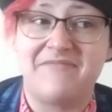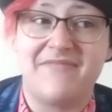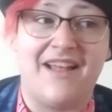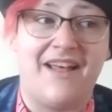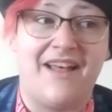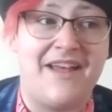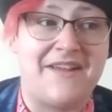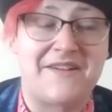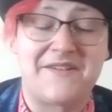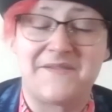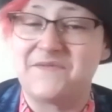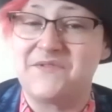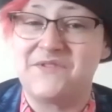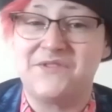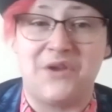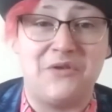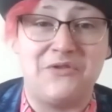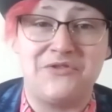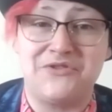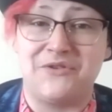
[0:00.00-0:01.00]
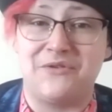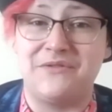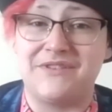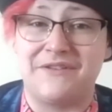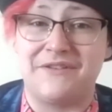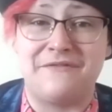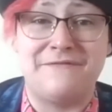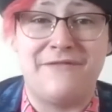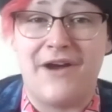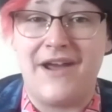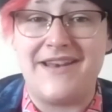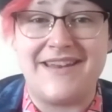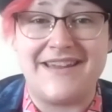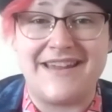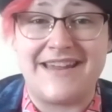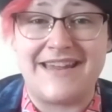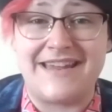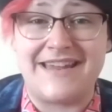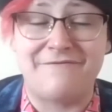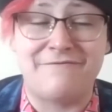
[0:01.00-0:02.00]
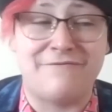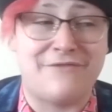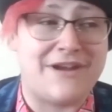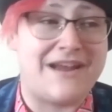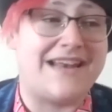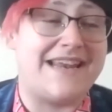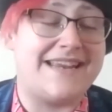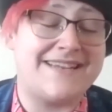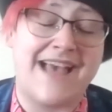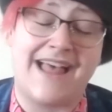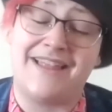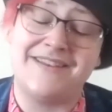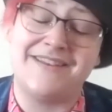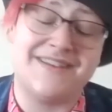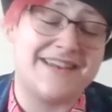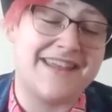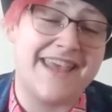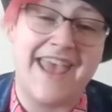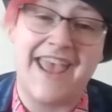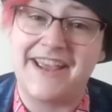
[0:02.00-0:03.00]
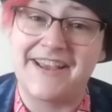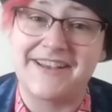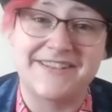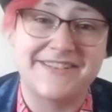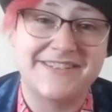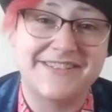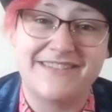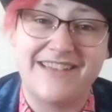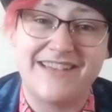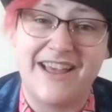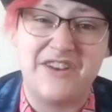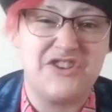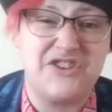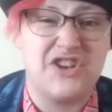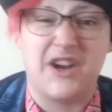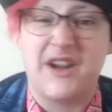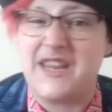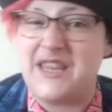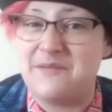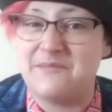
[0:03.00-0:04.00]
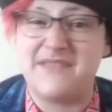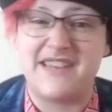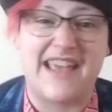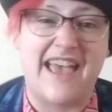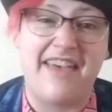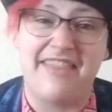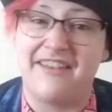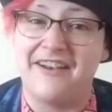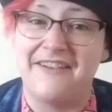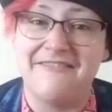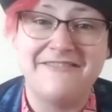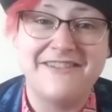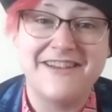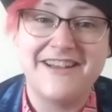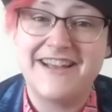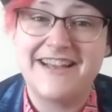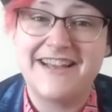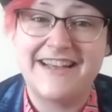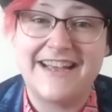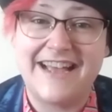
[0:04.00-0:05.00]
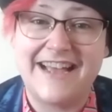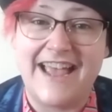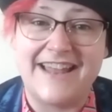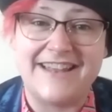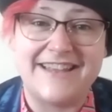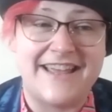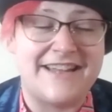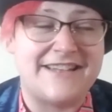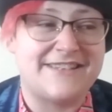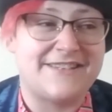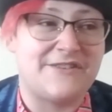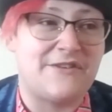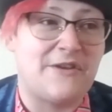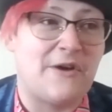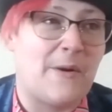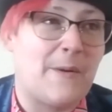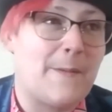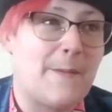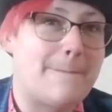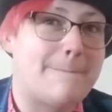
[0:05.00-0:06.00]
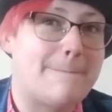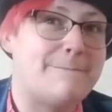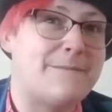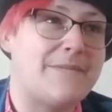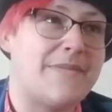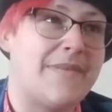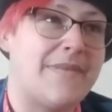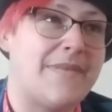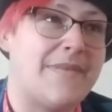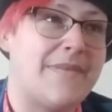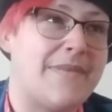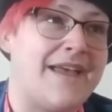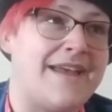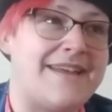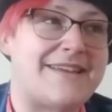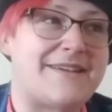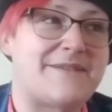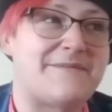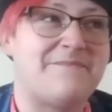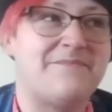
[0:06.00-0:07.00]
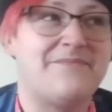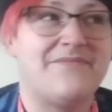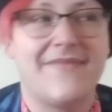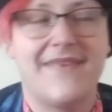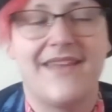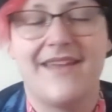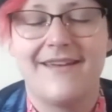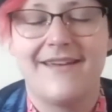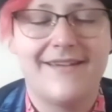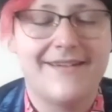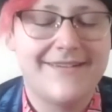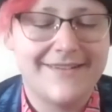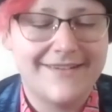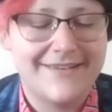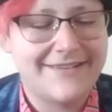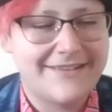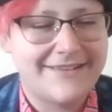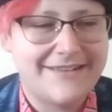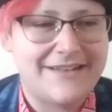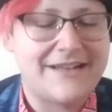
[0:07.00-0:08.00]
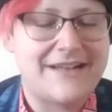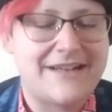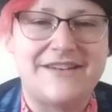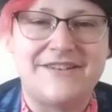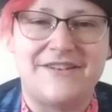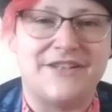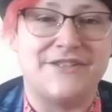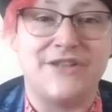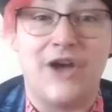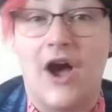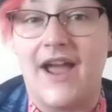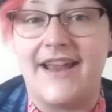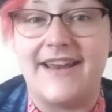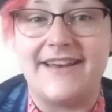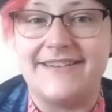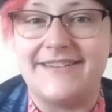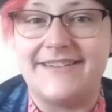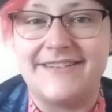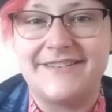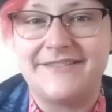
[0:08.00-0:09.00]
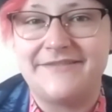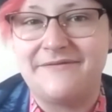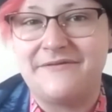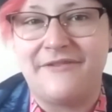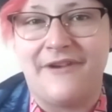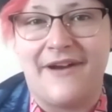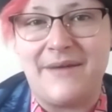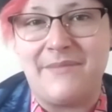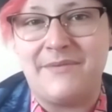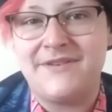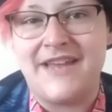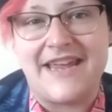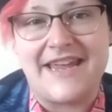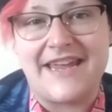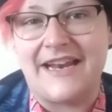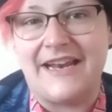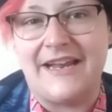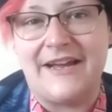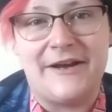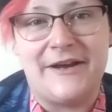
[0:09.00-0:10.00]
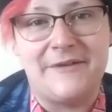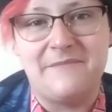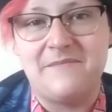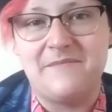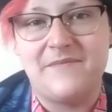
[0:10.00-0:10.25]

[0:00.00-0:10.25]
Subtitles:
like socials and finding really talented kings and chucking them together. It's not like designed for any particular